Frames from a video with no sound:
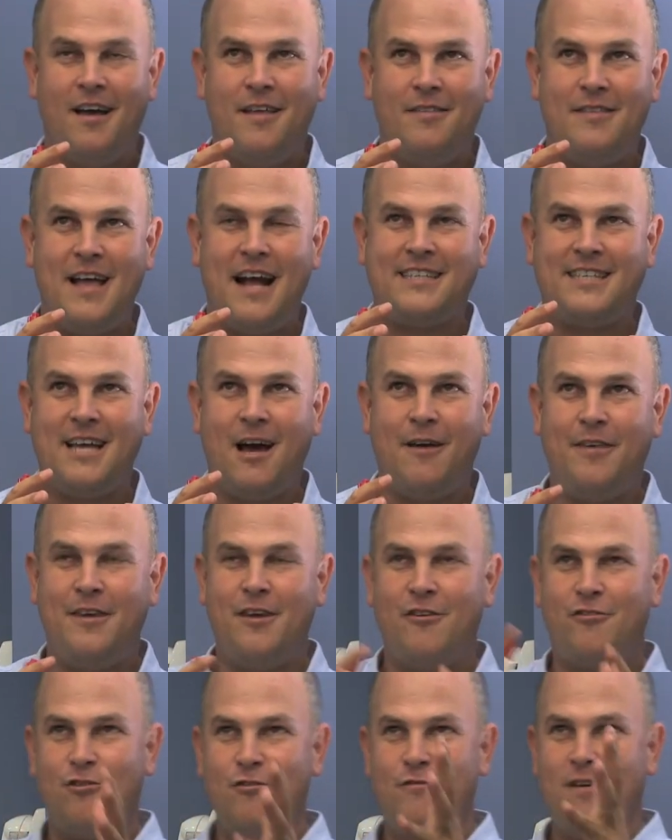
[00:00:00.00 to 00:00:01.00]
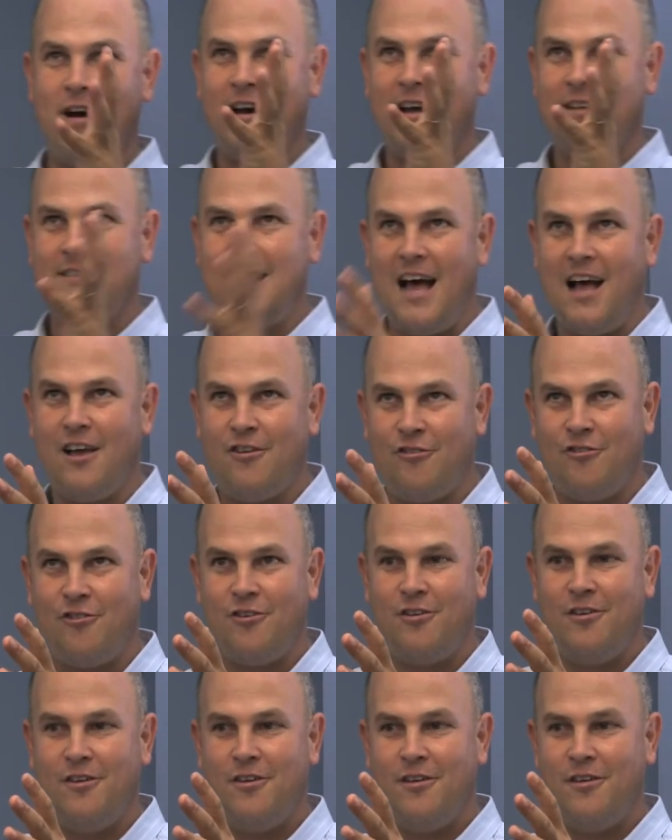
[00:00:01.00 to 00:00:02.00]
that's how the yeshuva chadash
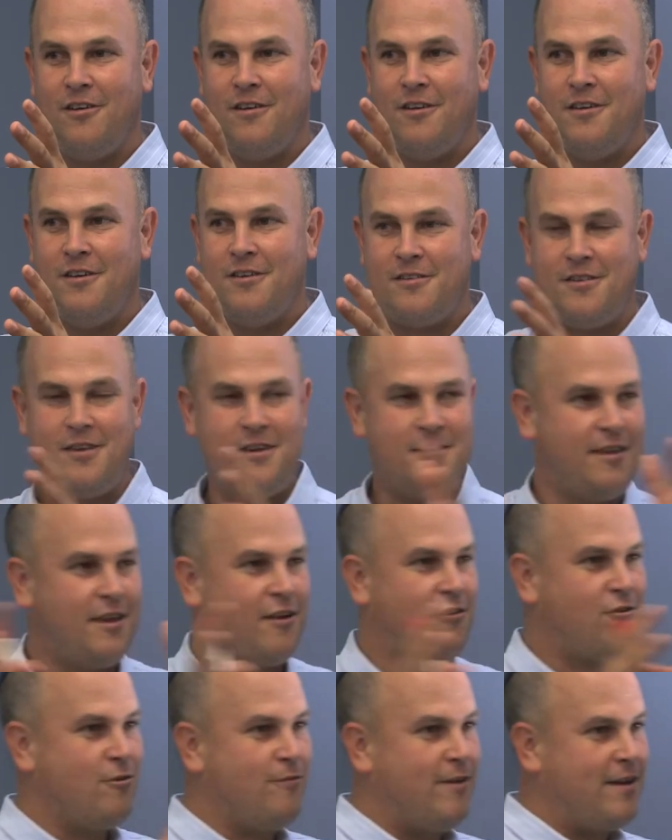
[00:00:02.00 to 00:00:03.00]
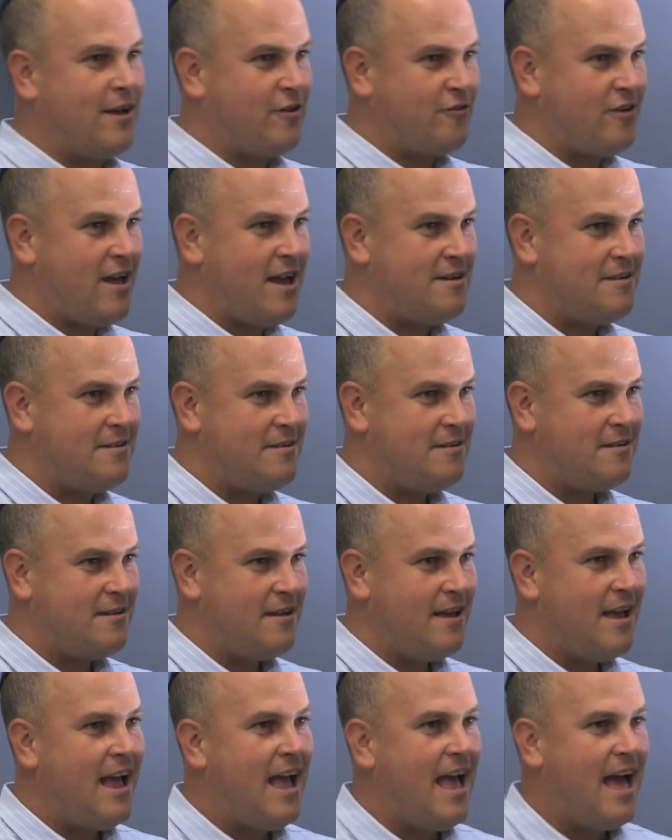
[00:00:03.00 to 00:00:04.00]
sees the yeshuva yashan.
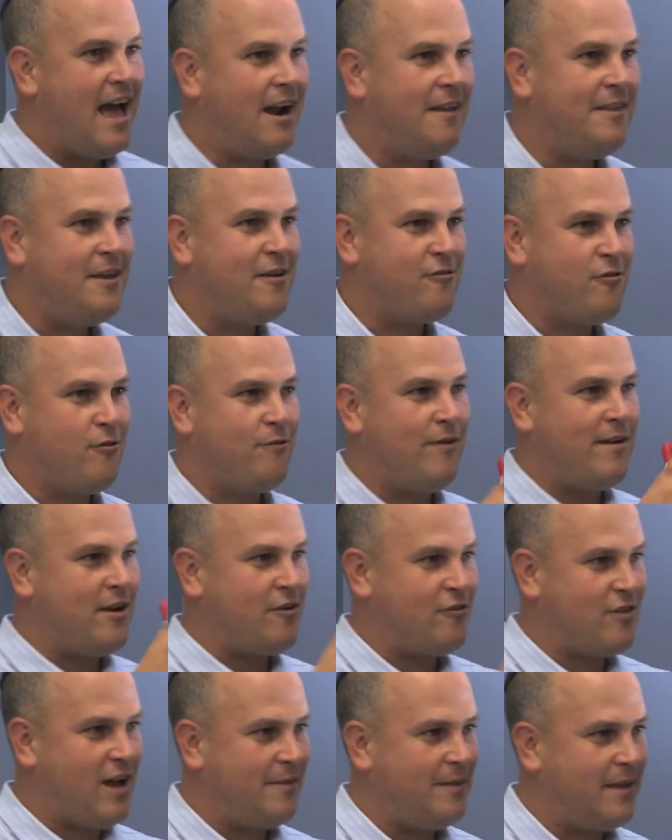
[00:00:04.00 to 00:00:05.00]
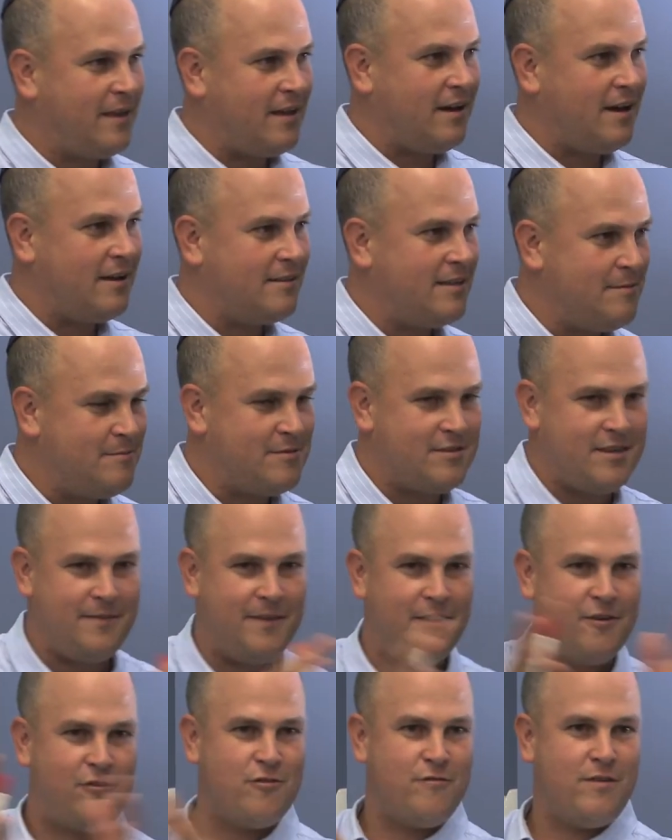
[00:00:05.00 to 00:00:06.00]
How do the Yeshuva Yashan, the Haredim, see
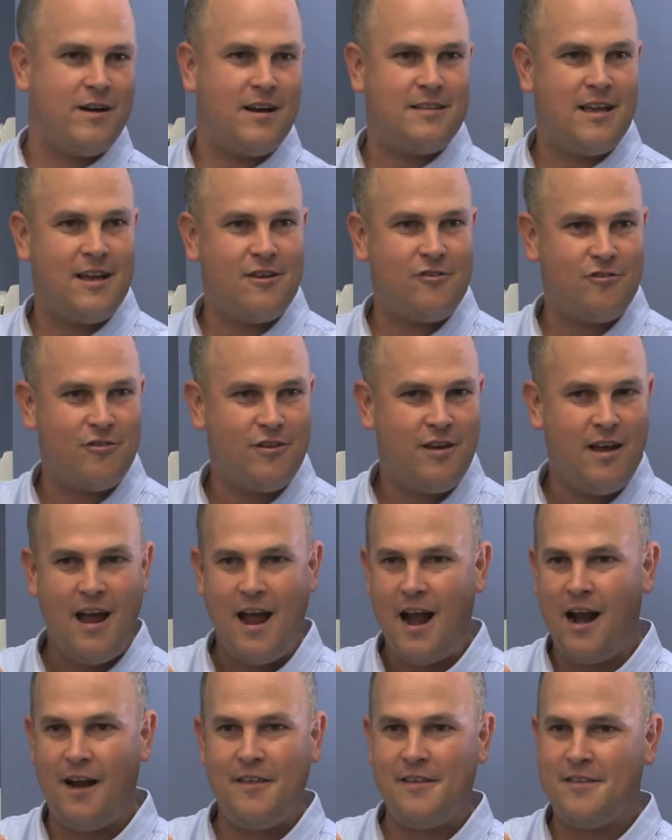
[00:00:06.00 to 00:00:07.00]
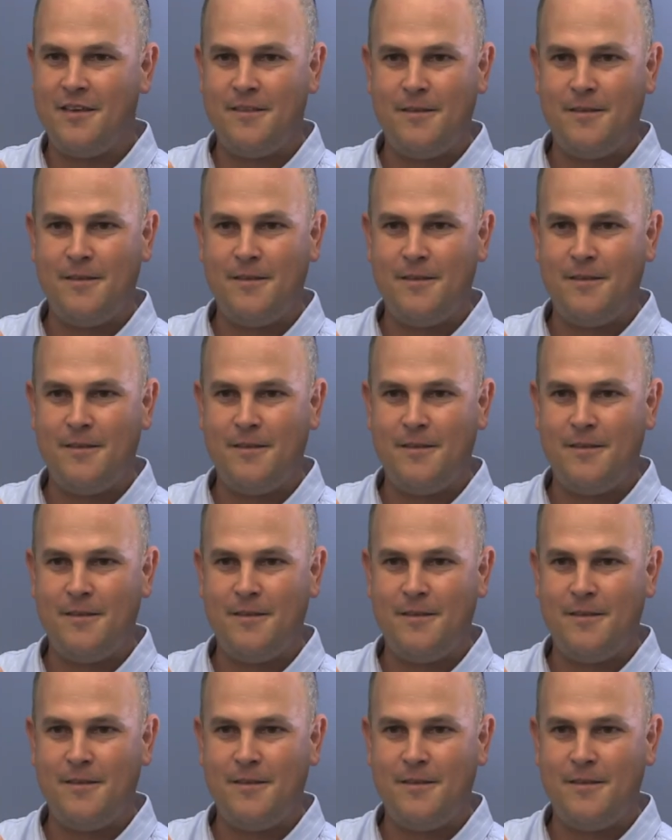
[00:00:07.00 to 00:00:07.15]
the Yeshuva Hadash? How do they see